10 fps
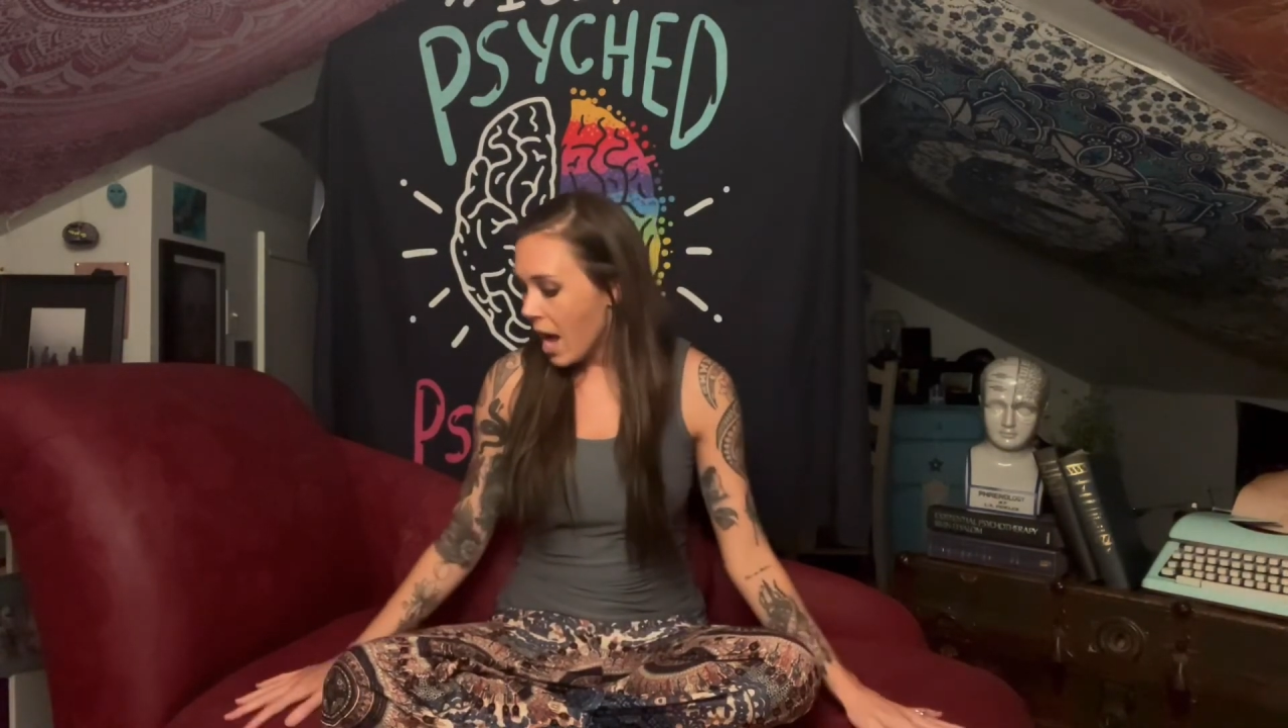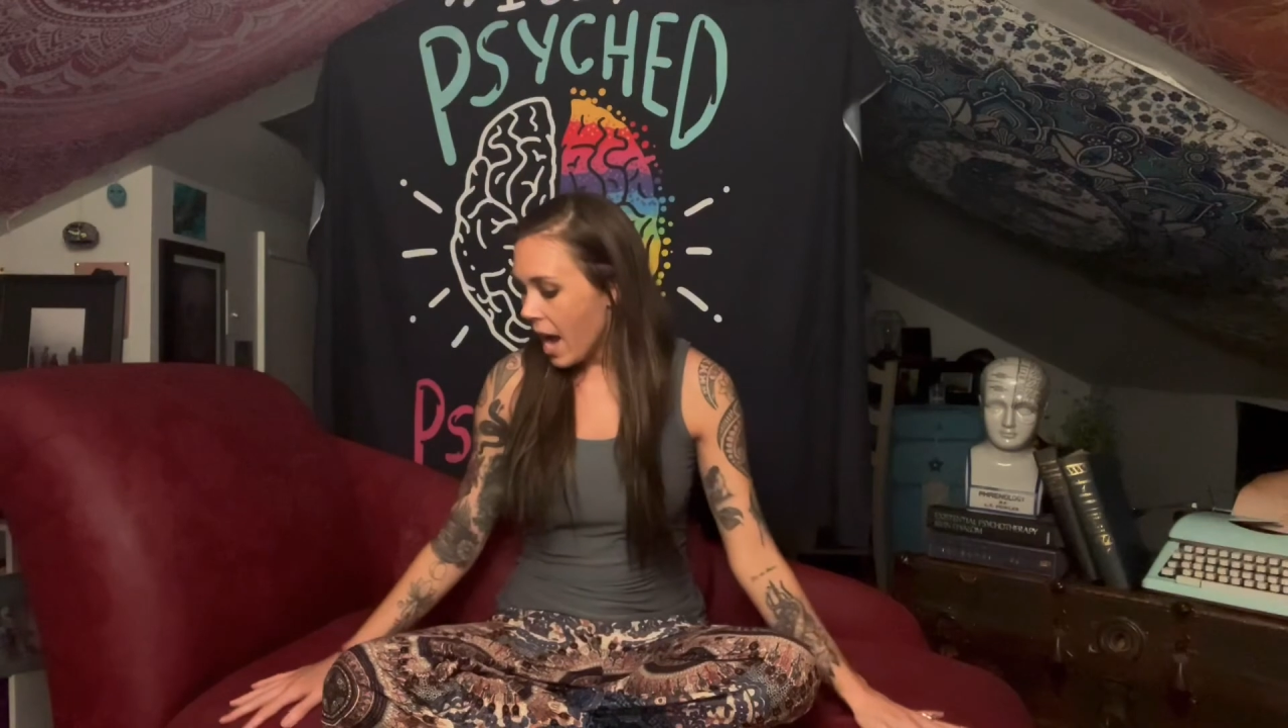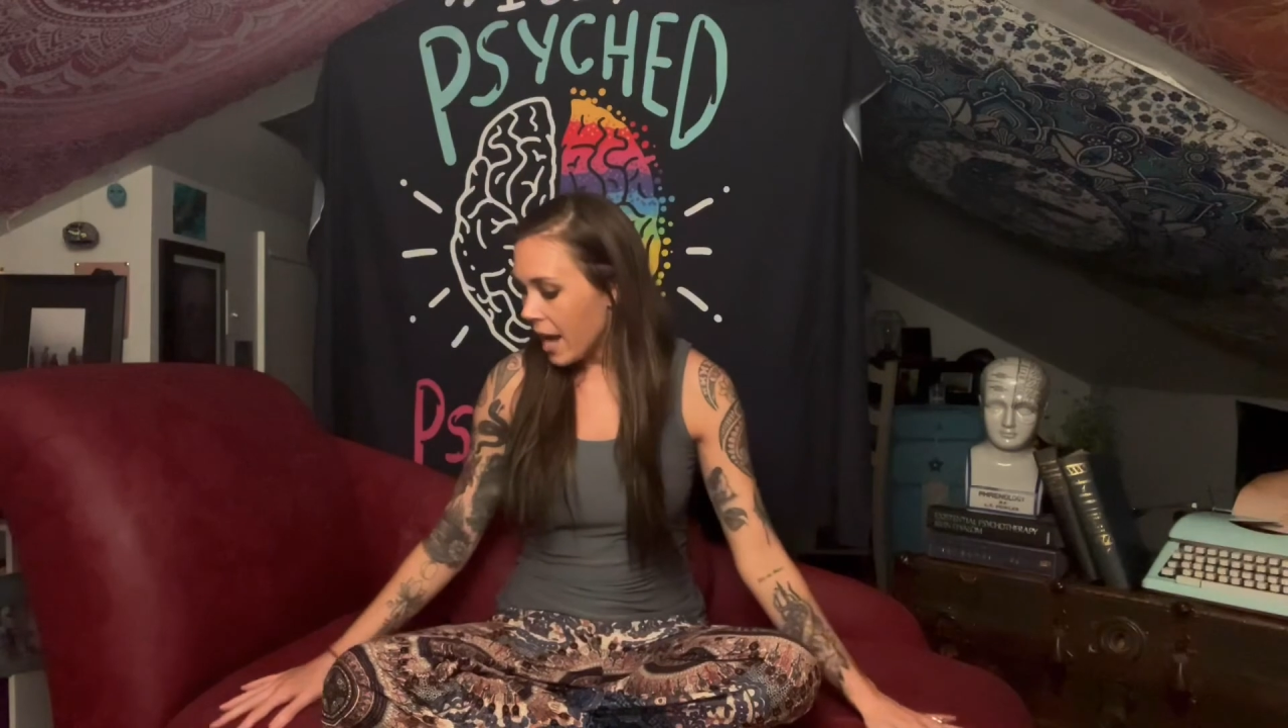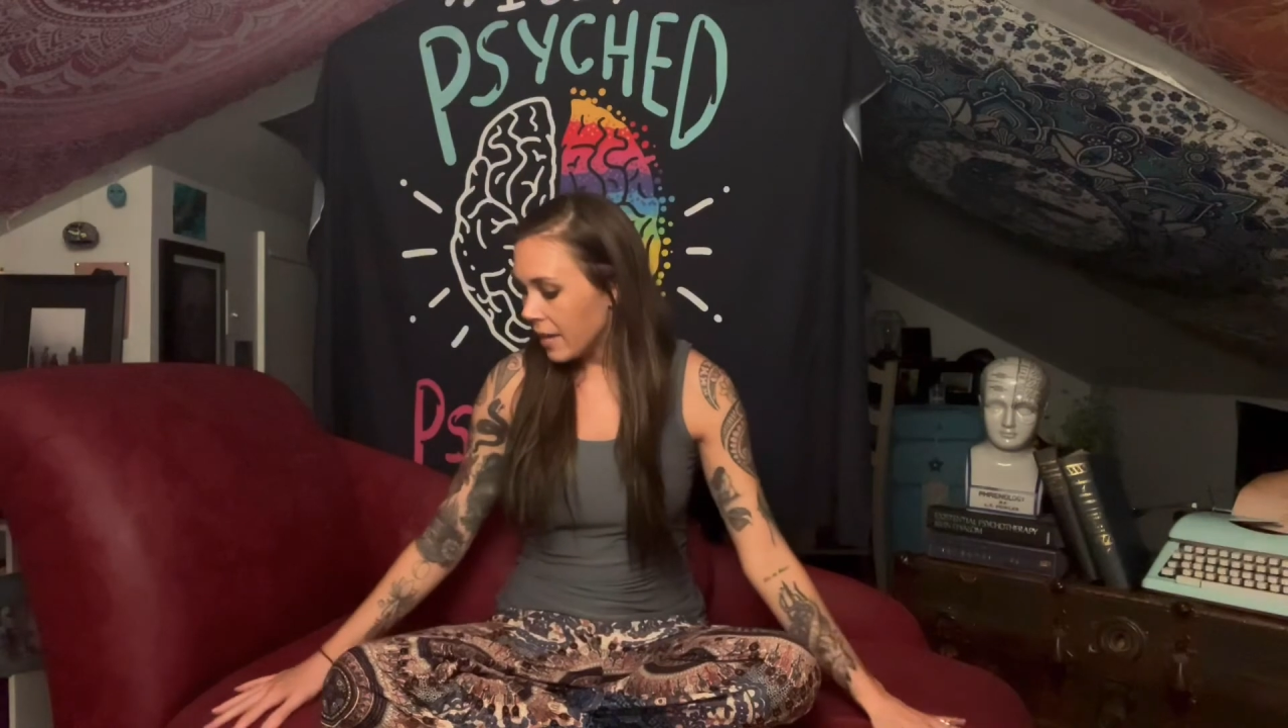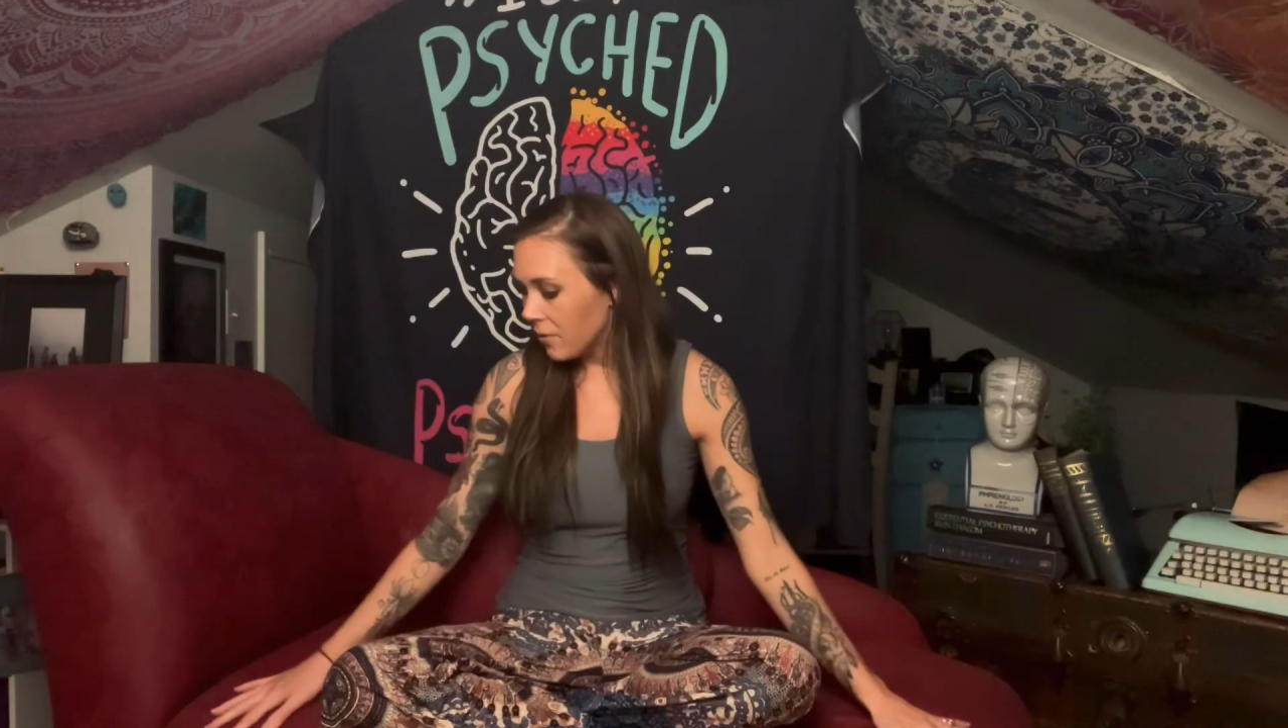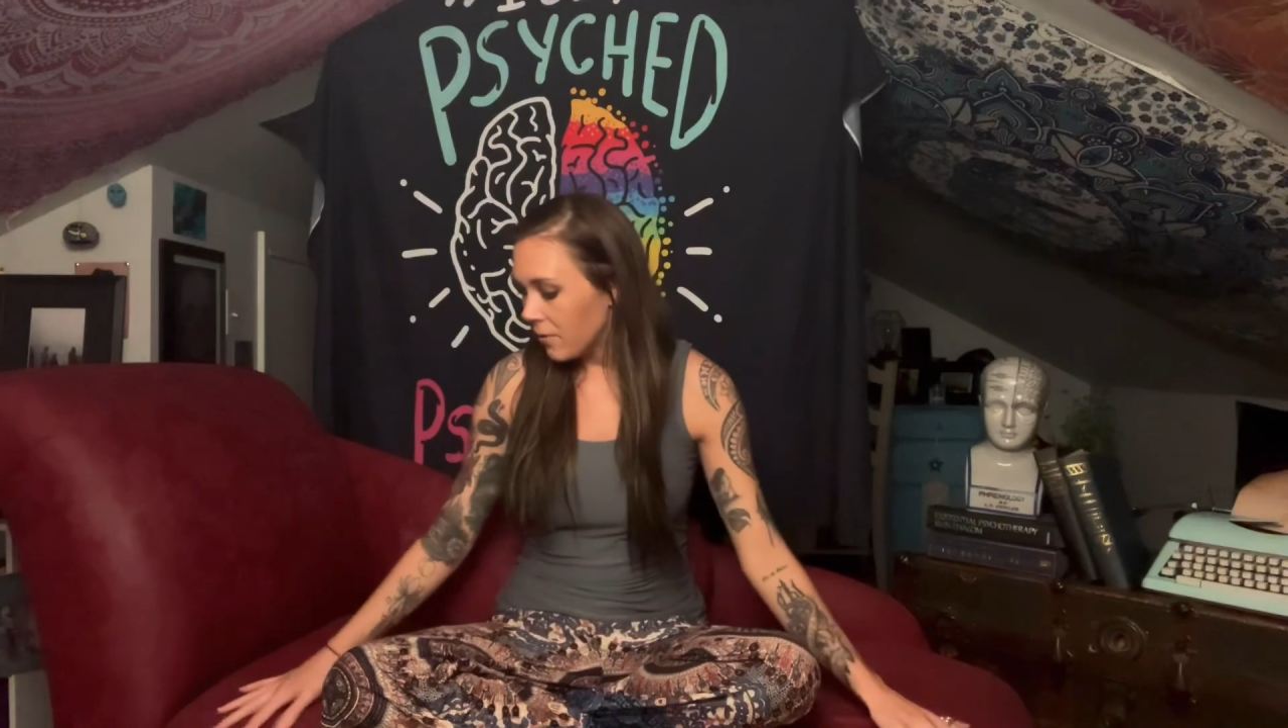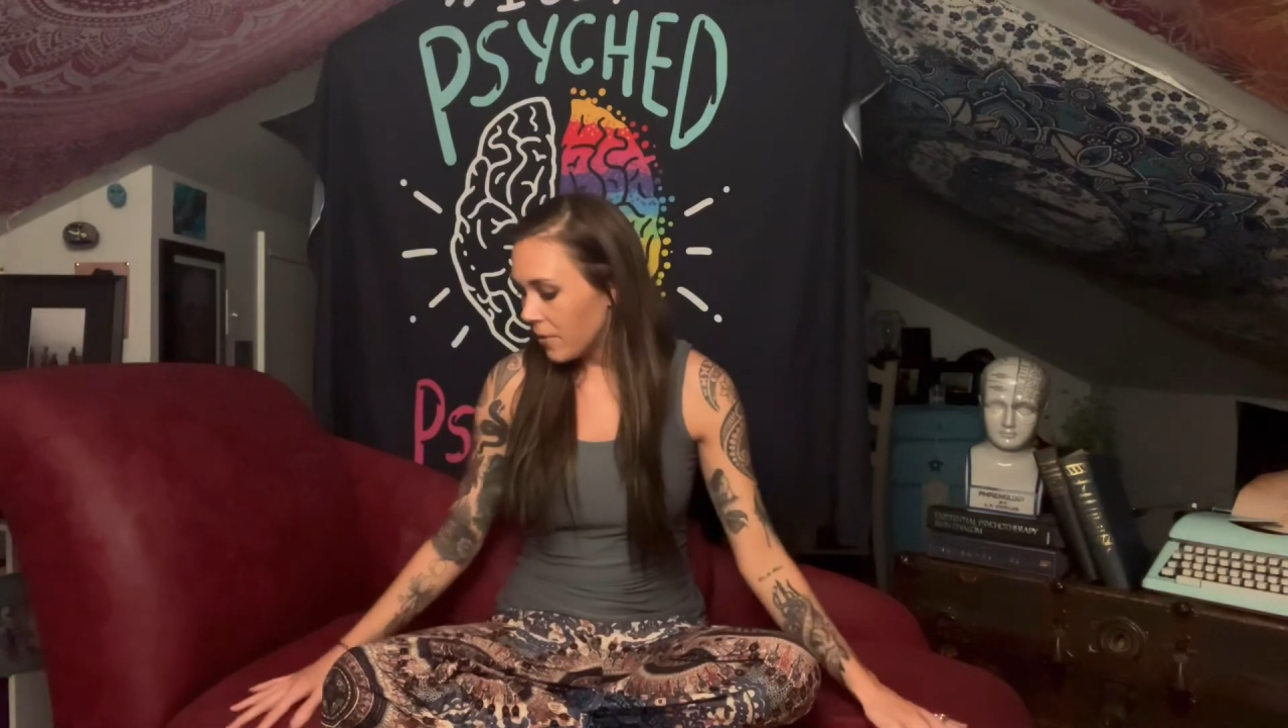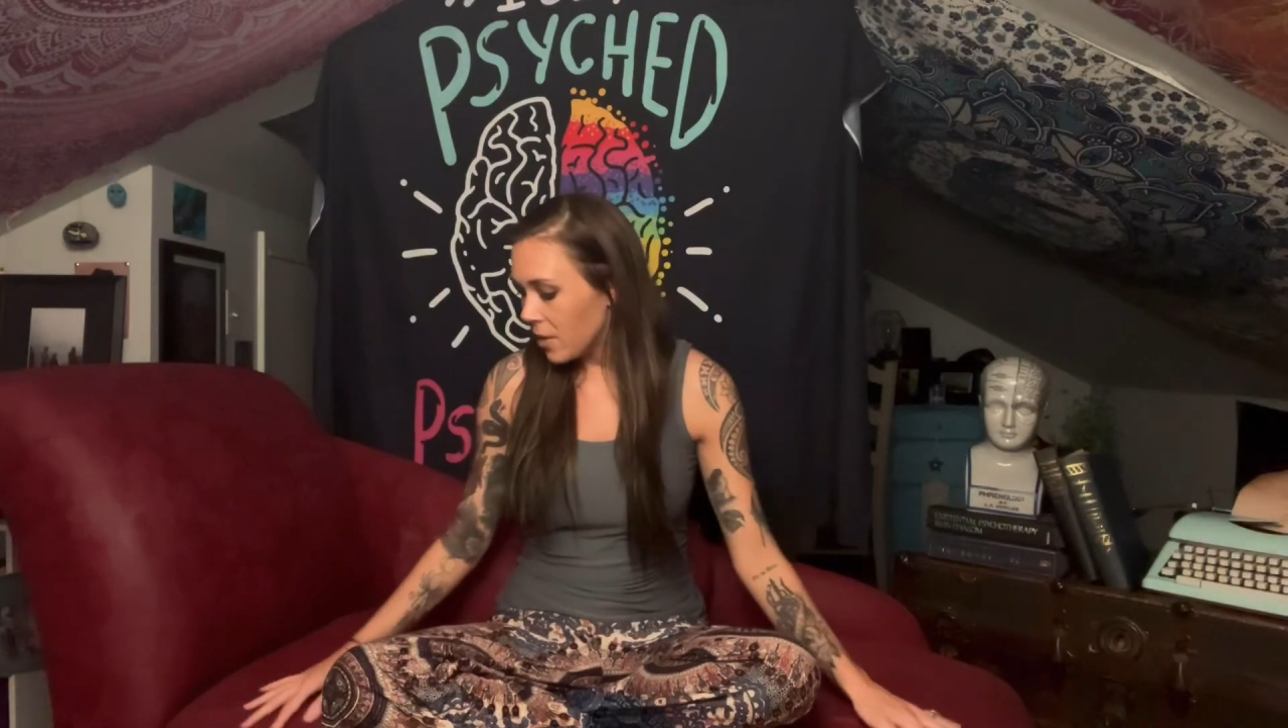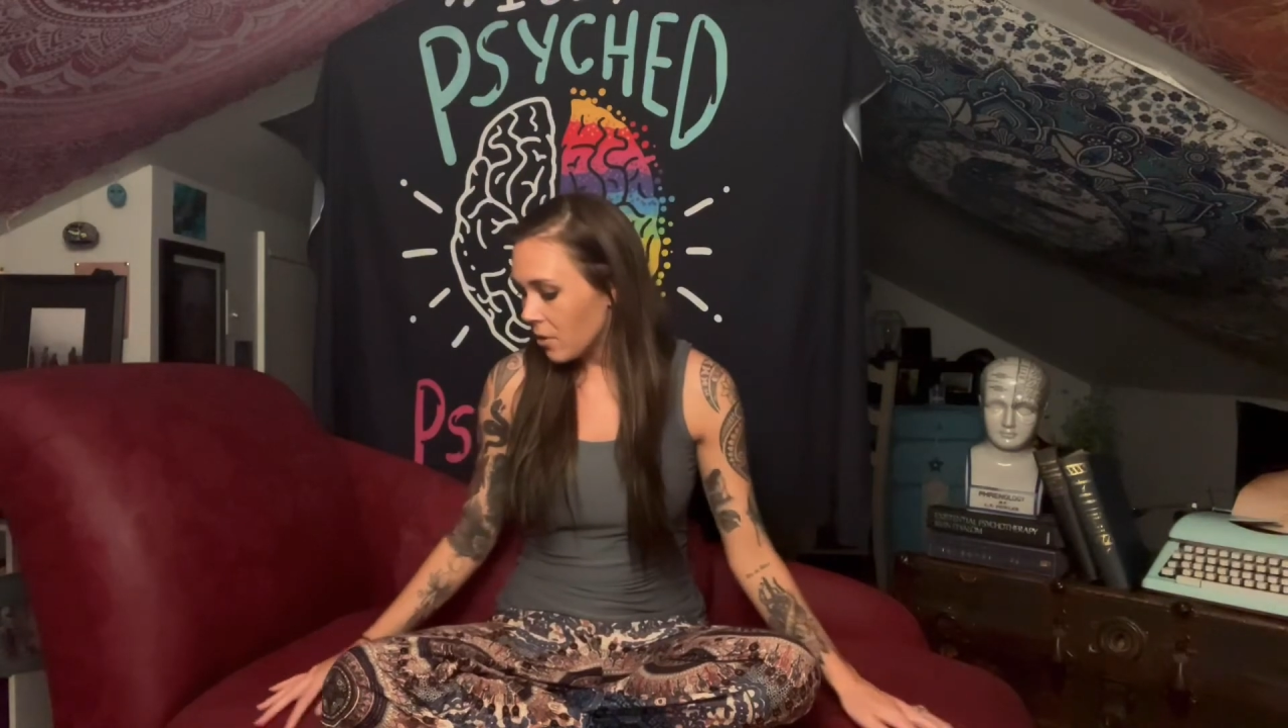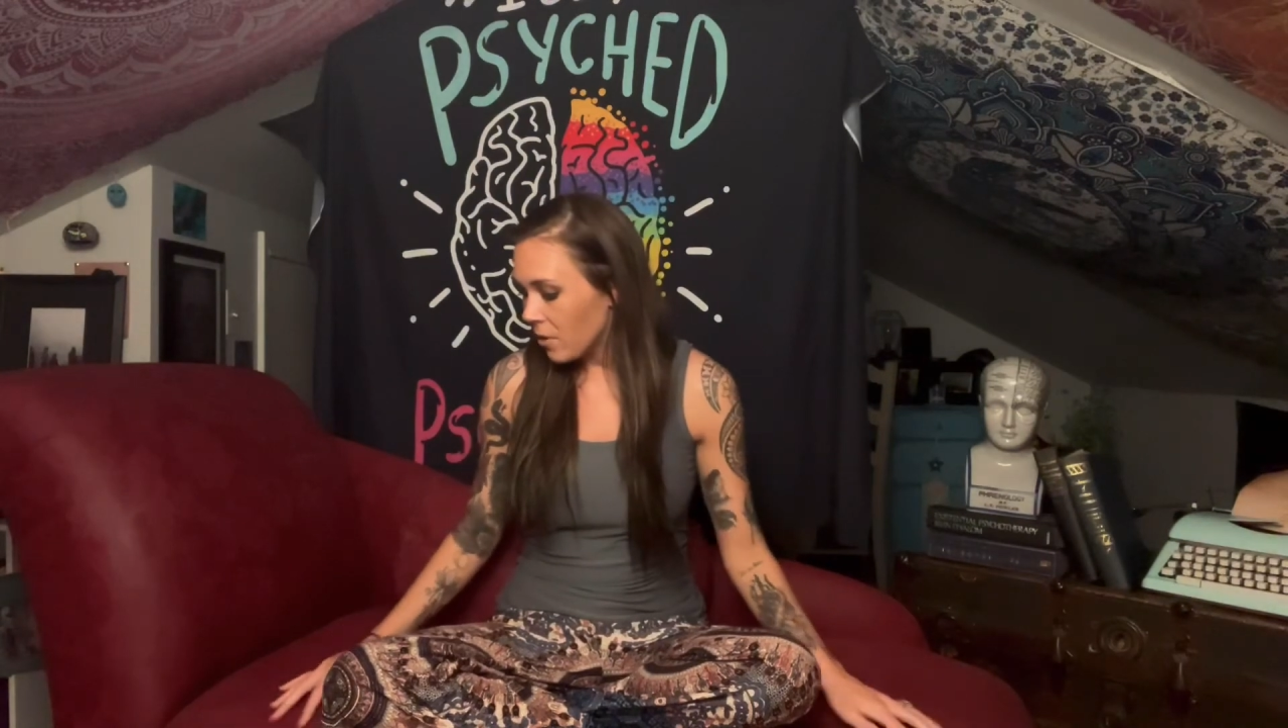I can
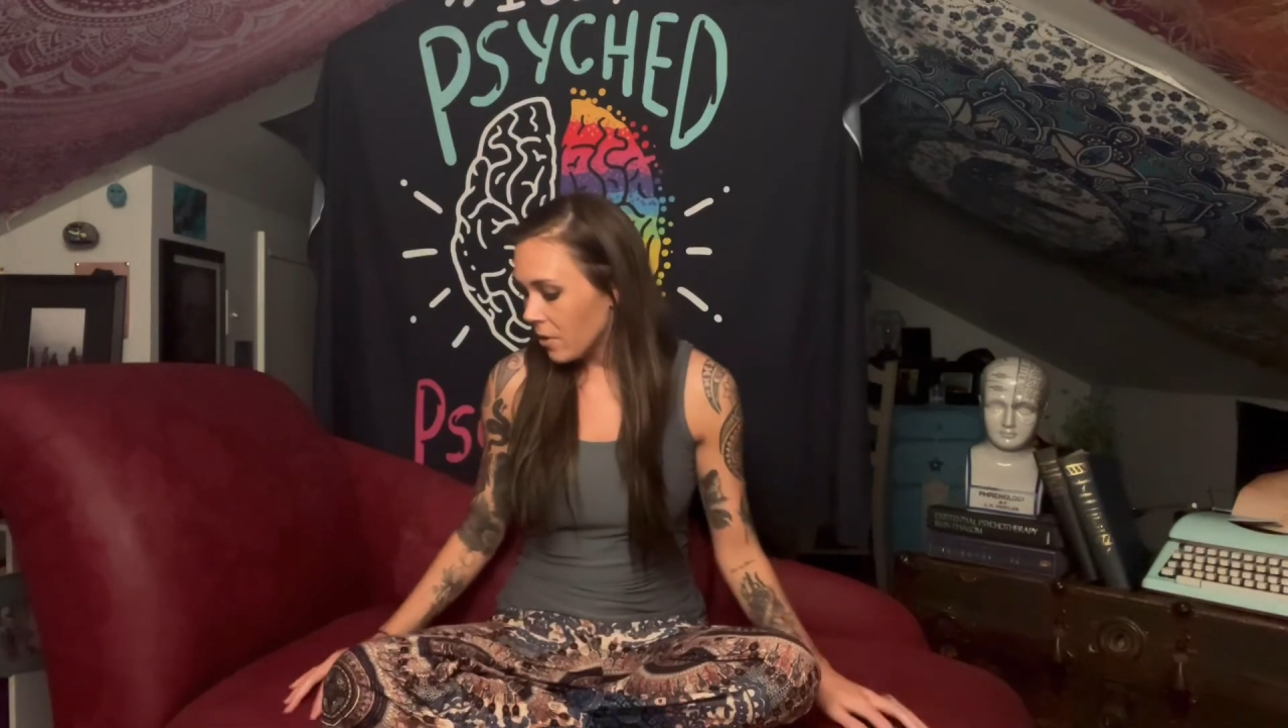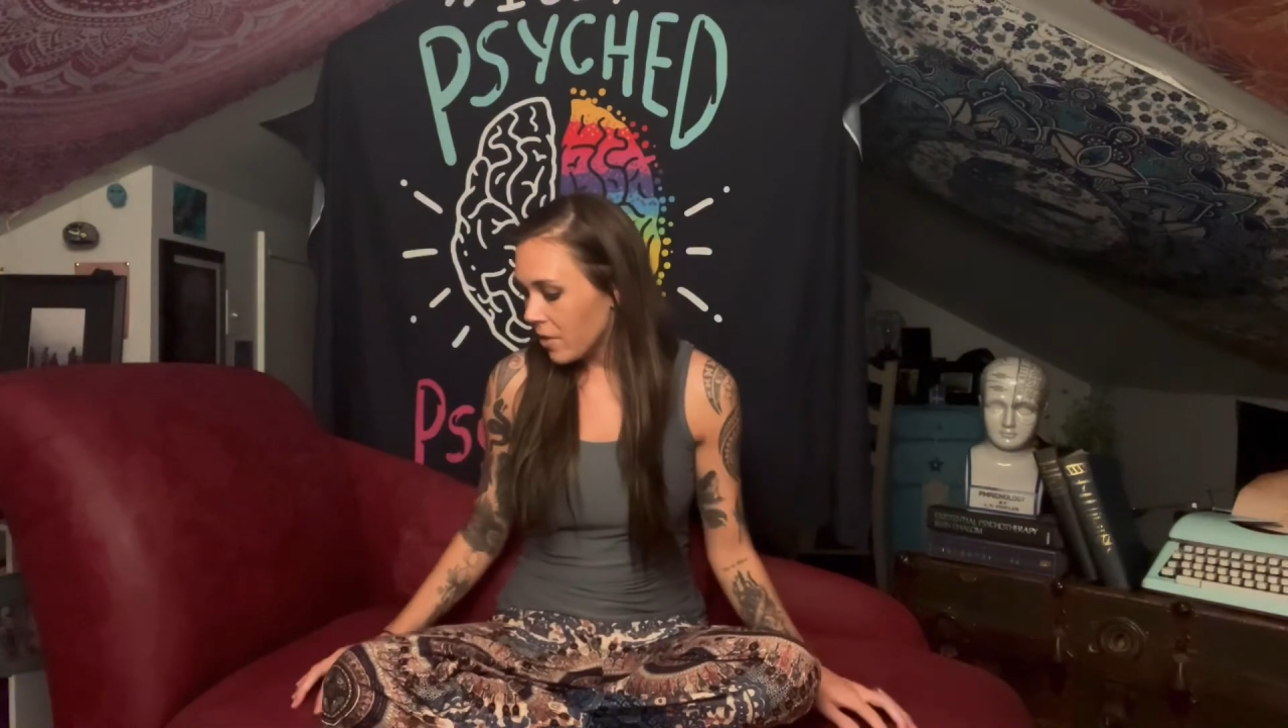feel